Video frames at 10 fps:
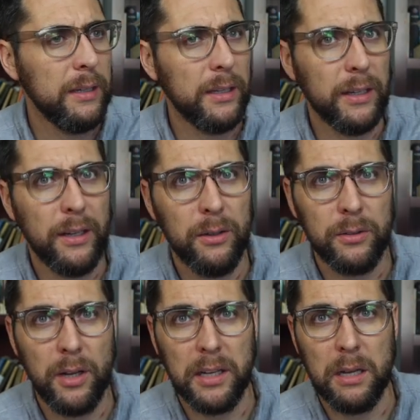you know,
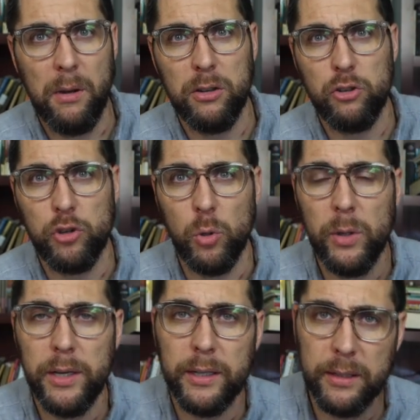and talking about
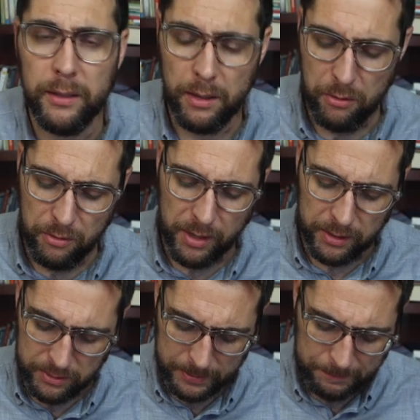joy and other
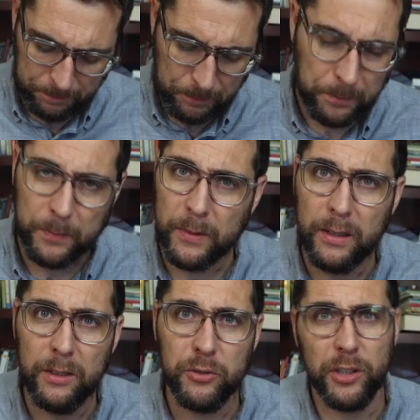things. And
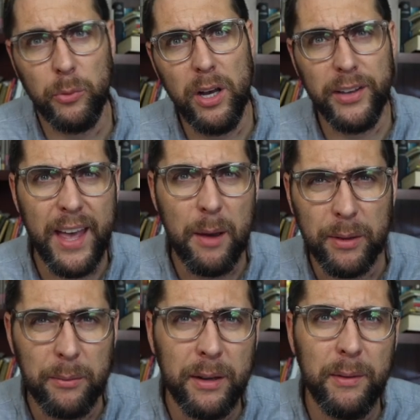She's like, well, yeah,
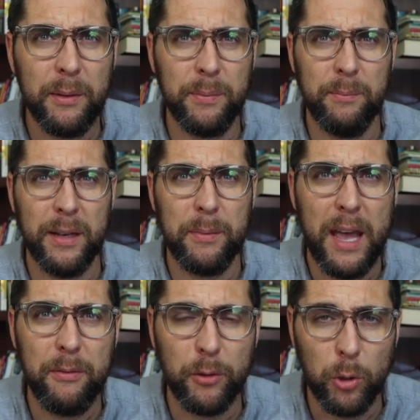but I mean, it might make me
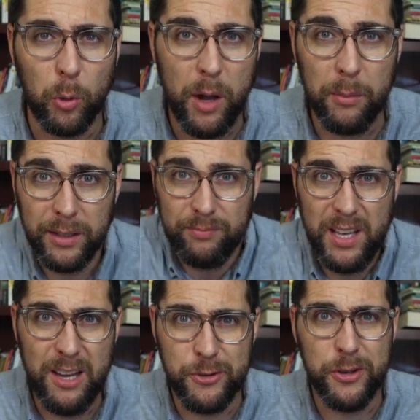happy for a little while. I'm like,
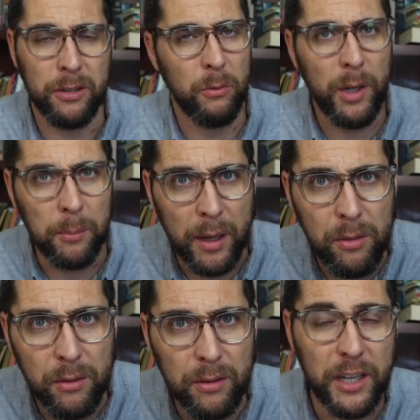yeah, sure. What, a
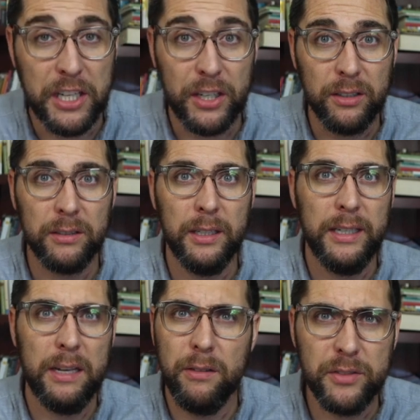month, a year?
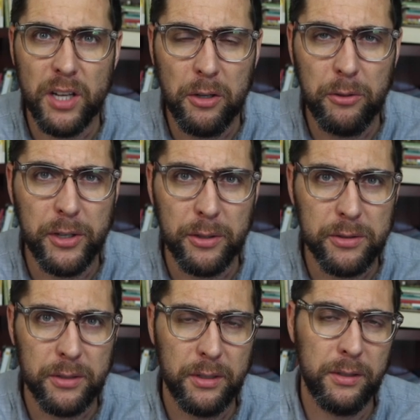Even if it's 100
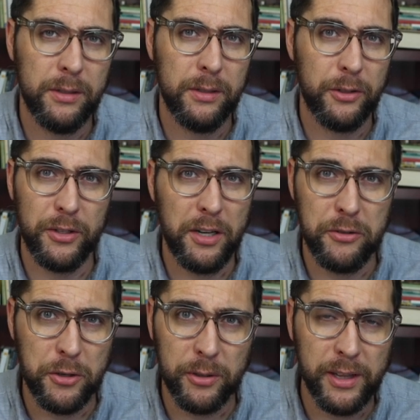years, you're not
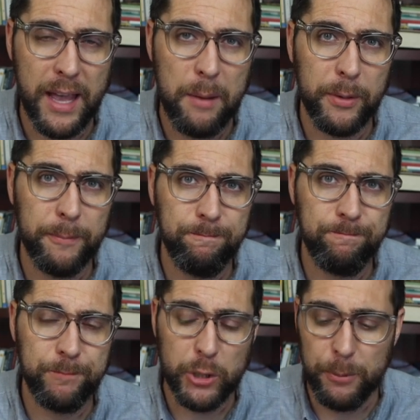eternally happy.
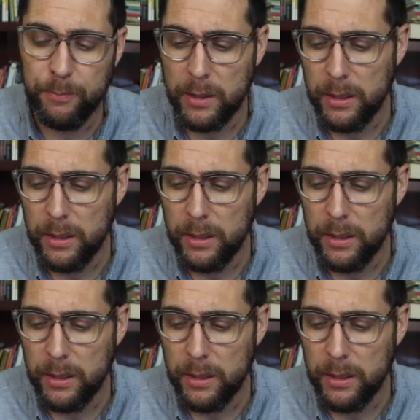So,